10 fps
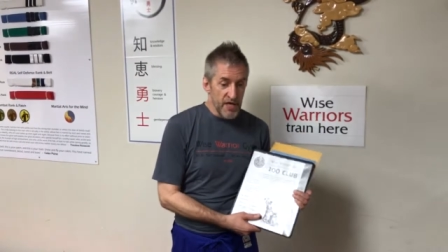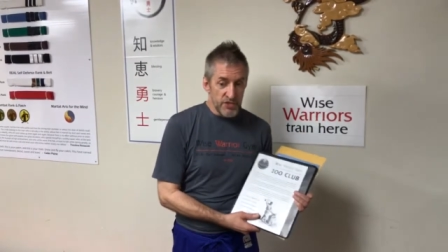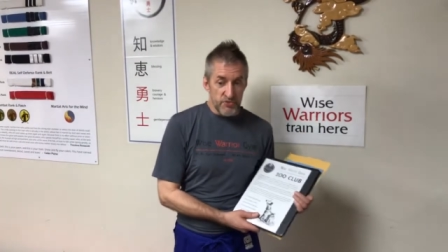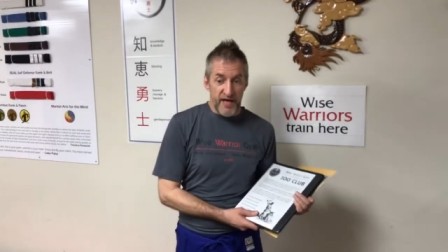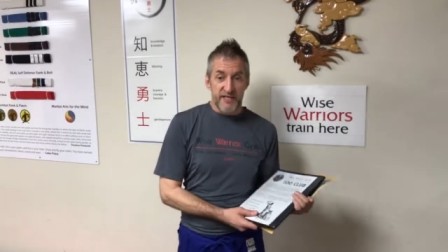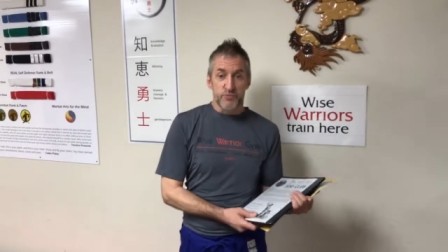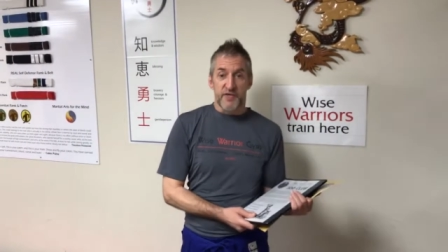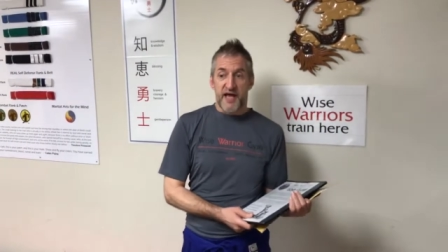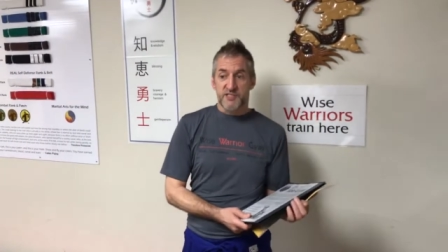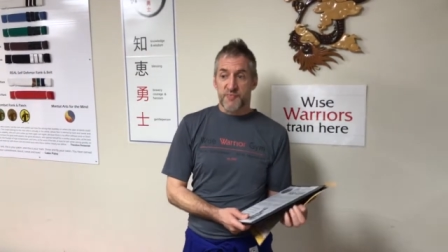So that is
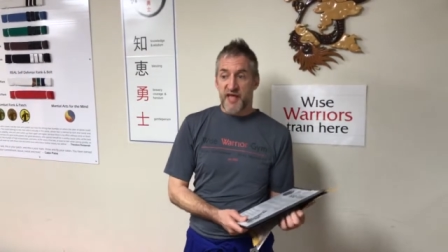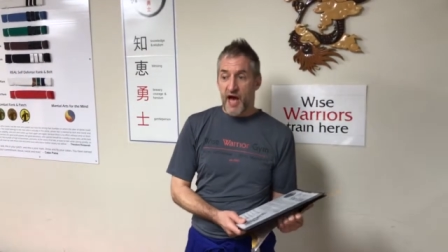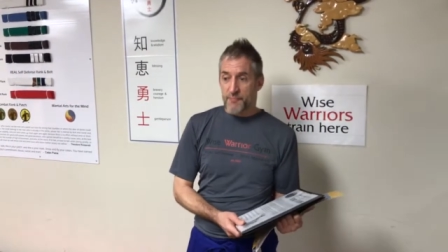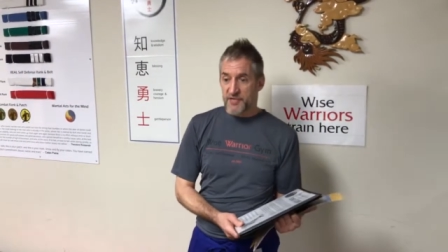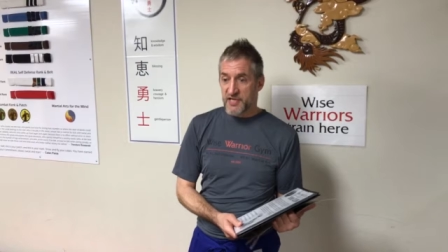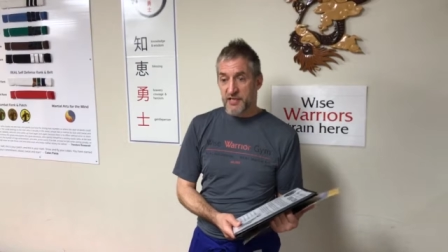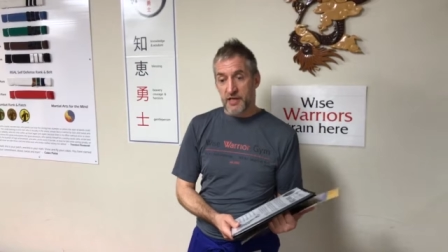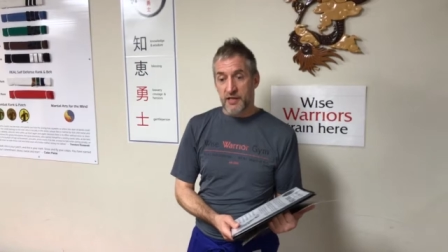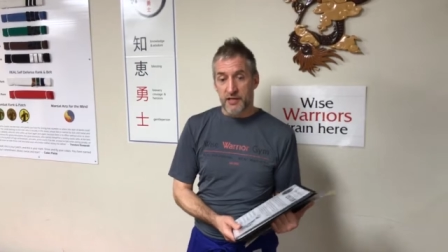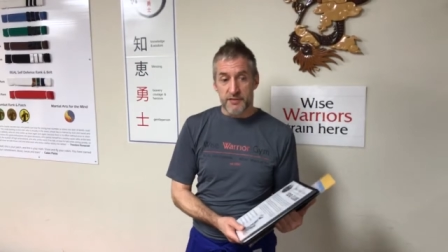what has been happening,
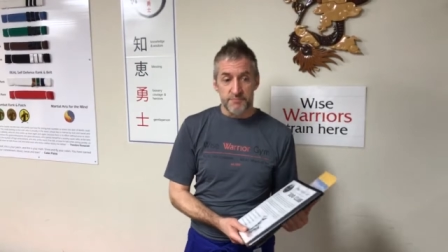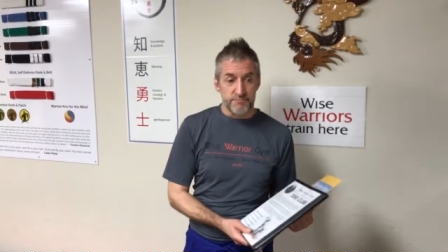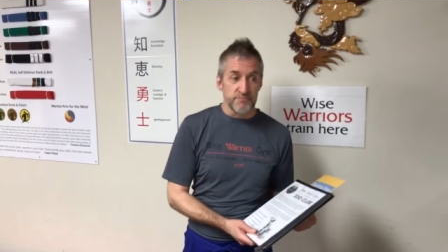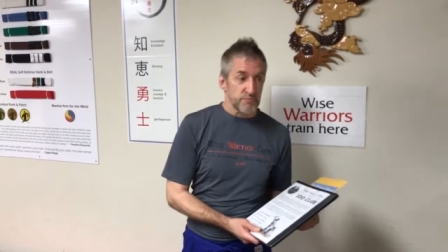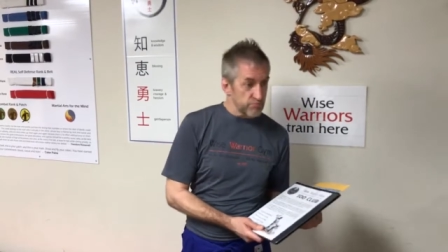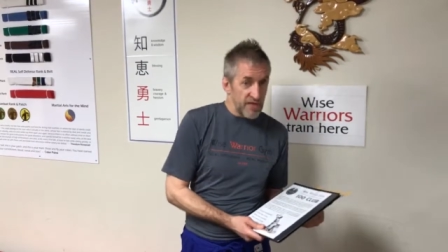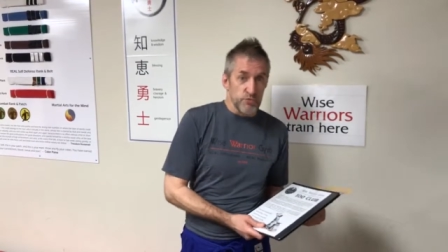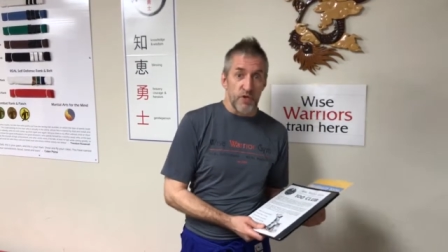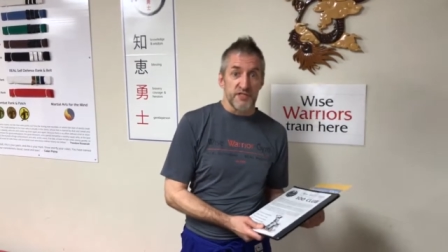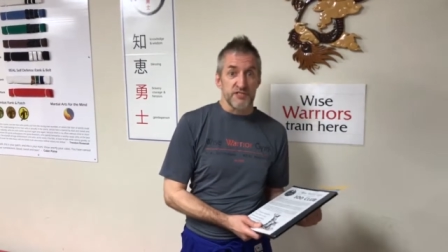and as
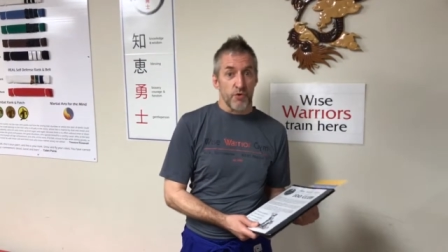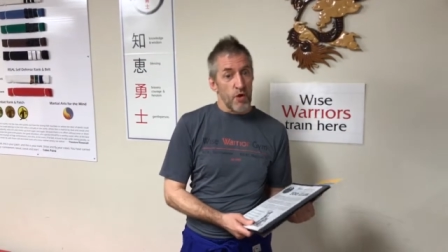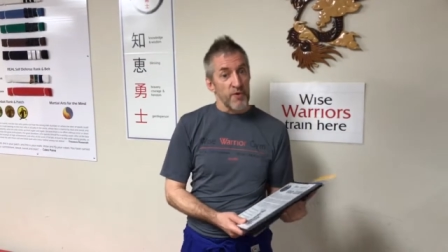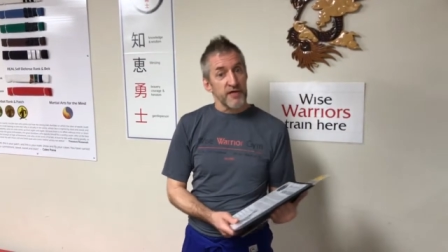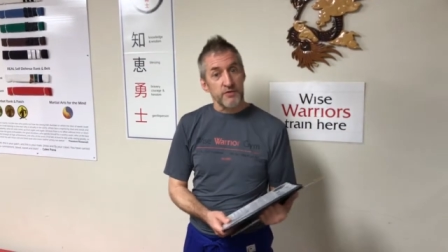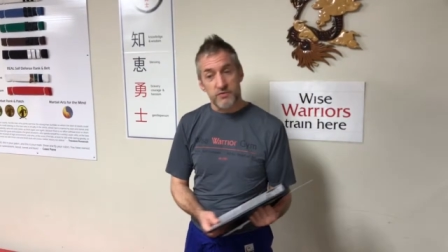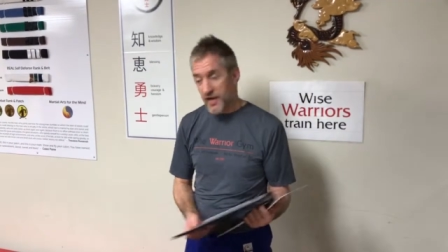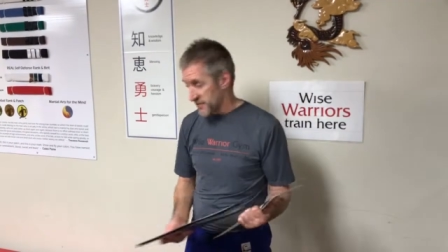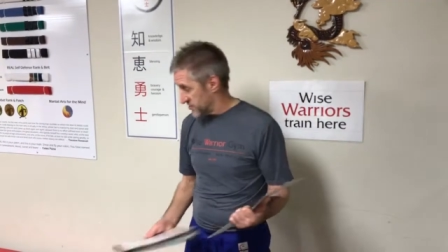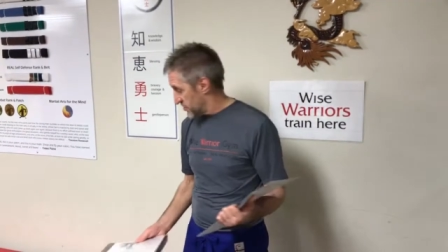well as our regular
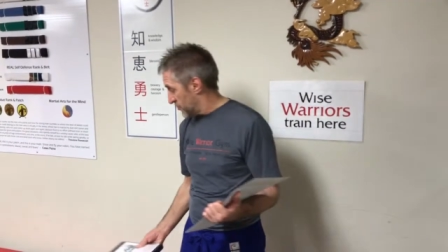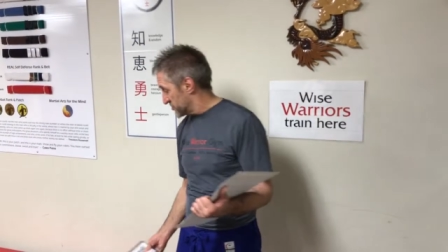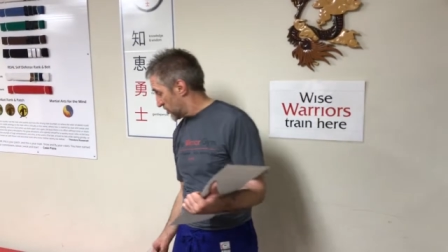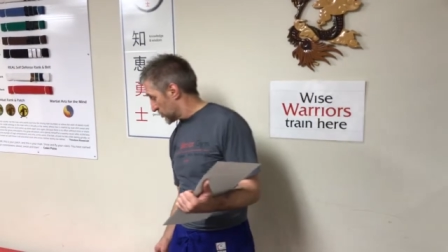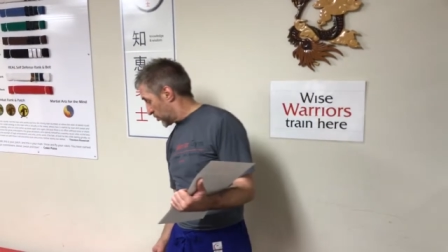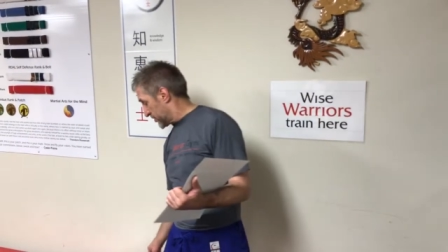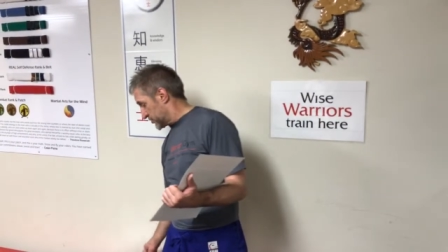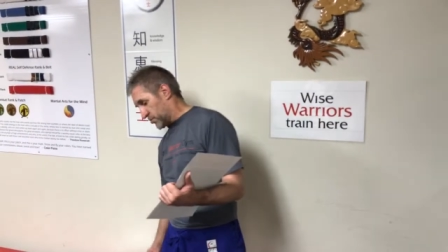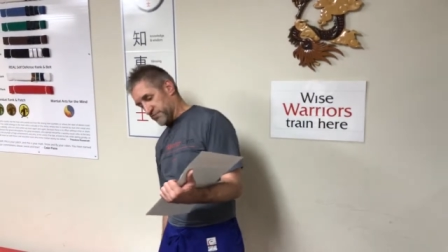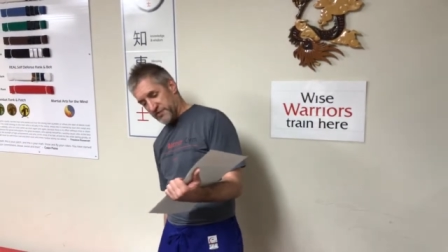classes are always ongoing, though.